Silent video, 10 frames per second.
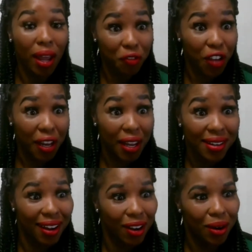we can feel
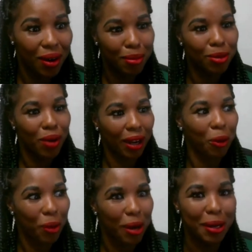it like, oh, I was a rocky
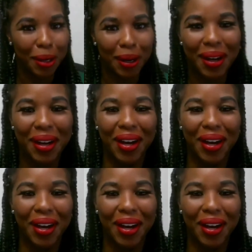run, you know.